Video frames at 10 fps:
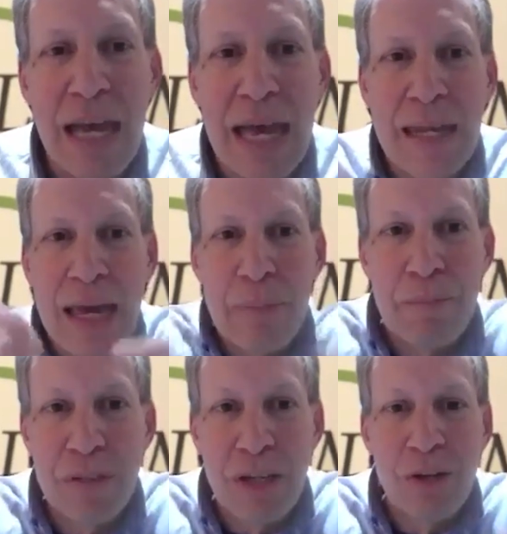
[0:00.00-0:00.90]

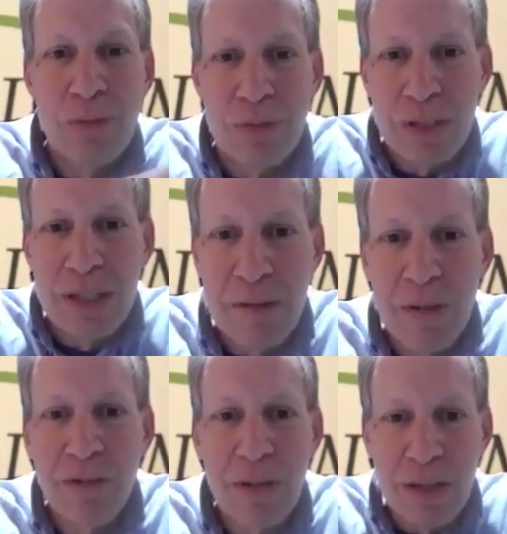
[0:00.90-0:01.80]
and give
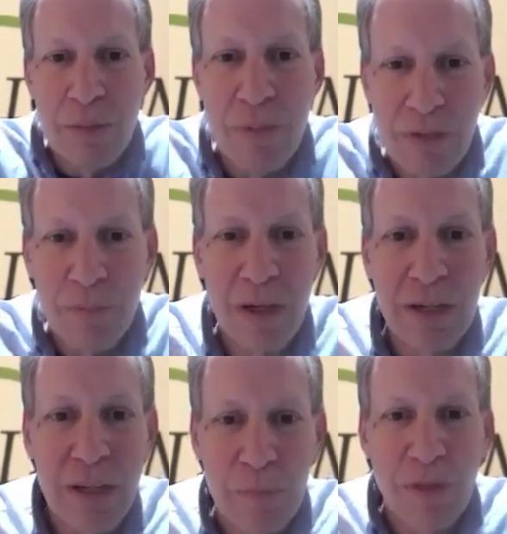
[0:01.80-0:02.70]
me some money.